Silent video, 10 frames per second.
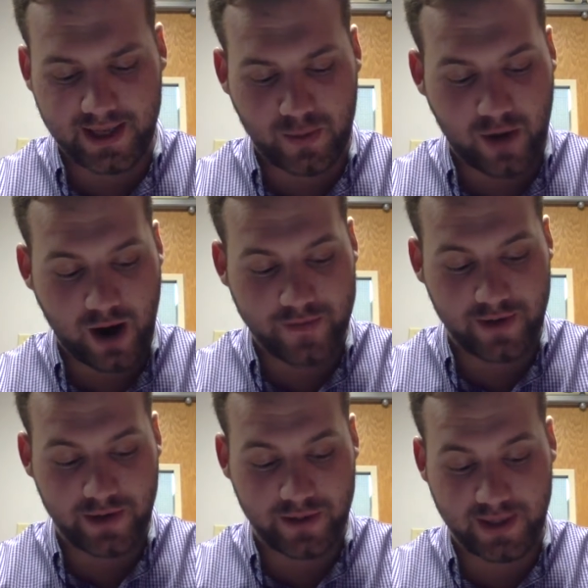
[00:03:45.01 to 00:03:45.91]
"I will
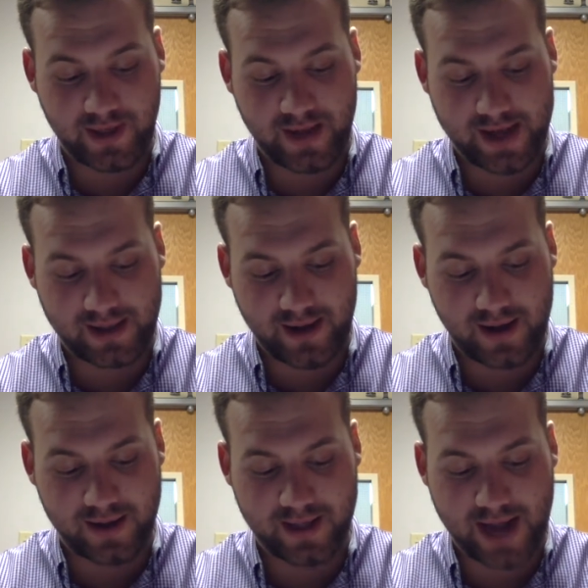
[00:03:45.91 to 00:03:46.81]
often use the class
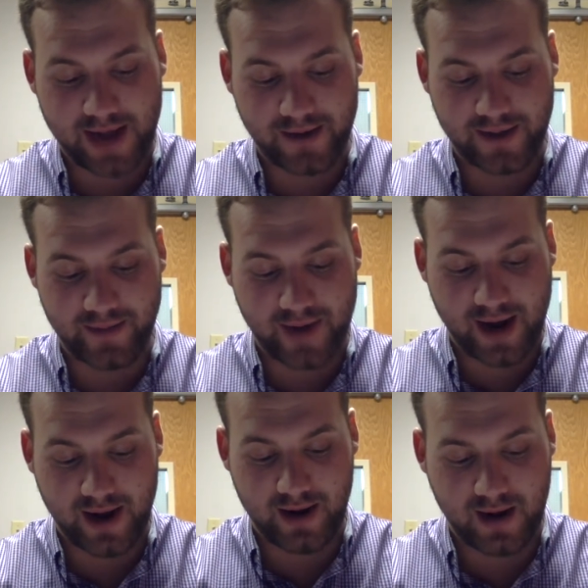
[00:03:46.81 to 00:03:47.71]
clowns as actors in
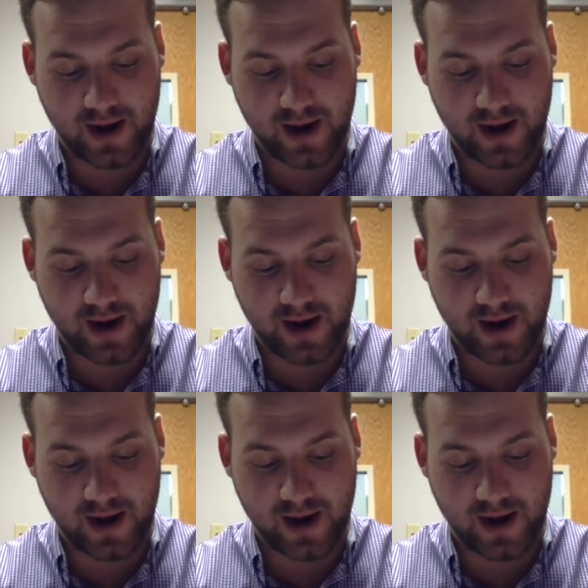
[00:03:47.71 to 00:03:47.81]
my